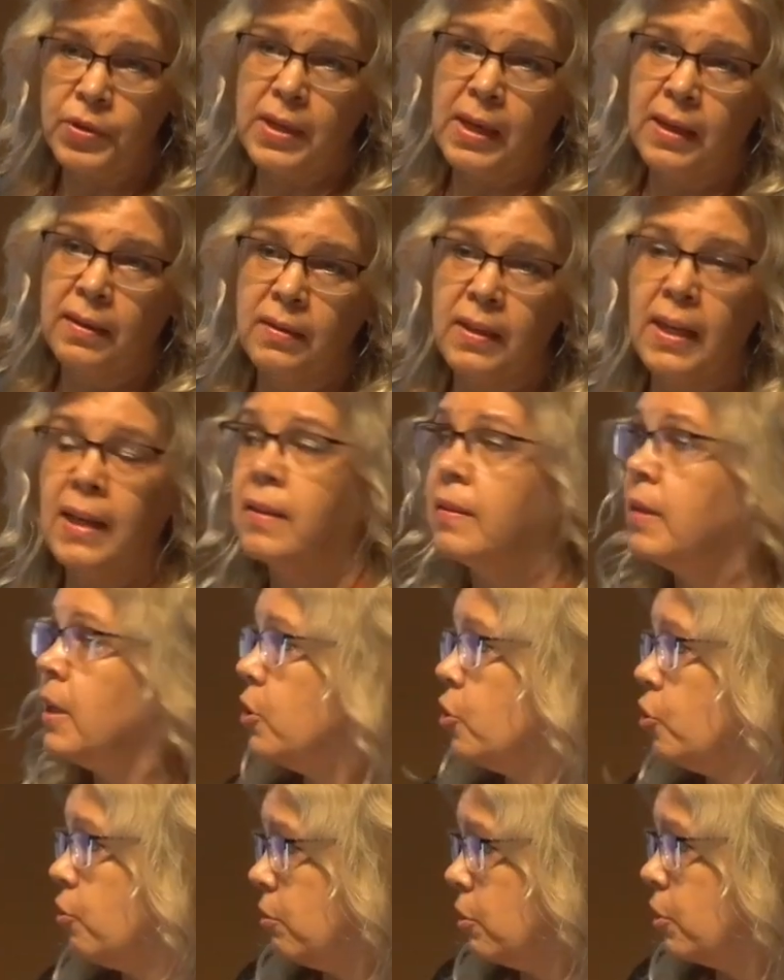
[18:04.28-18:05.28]
and then
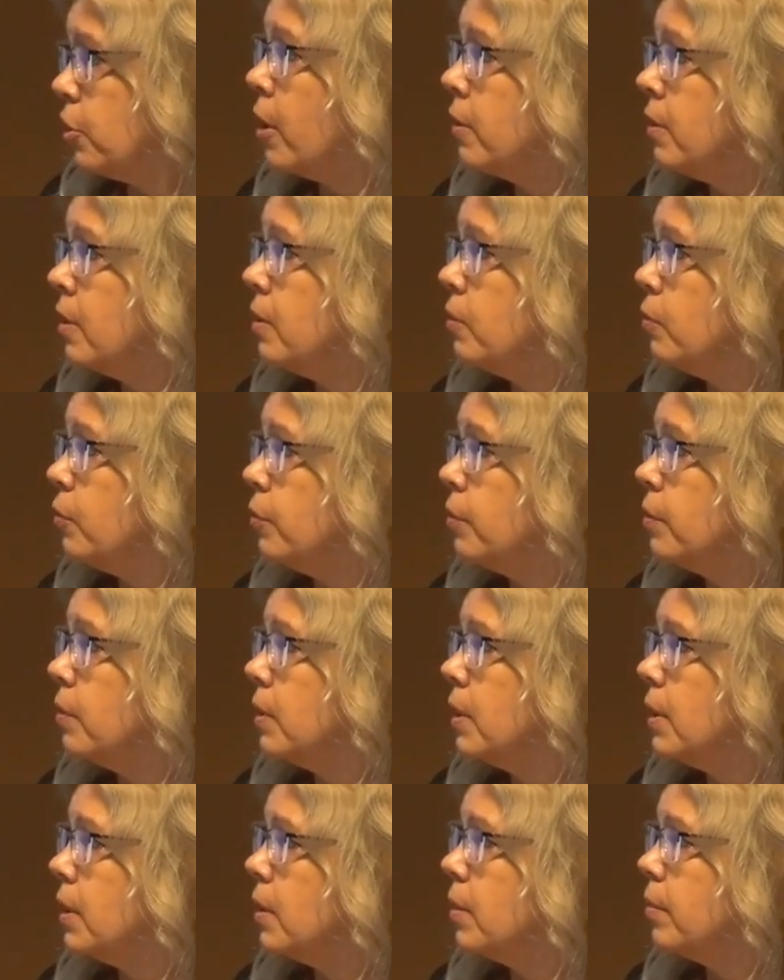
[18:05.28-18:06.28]
they started to
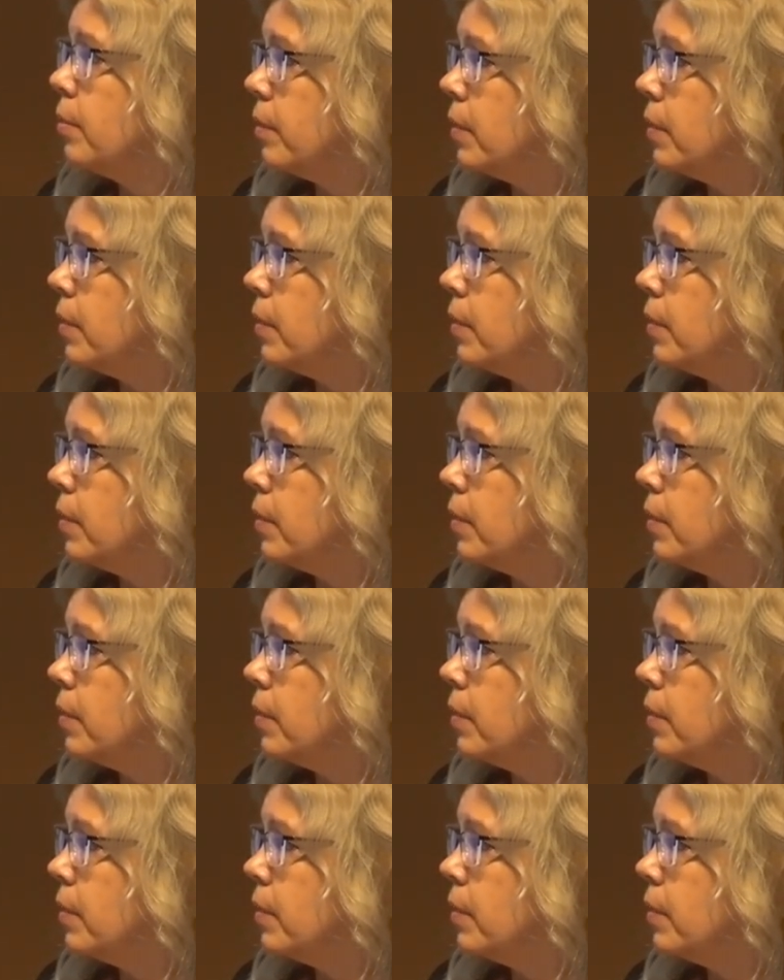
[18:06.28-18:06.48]
the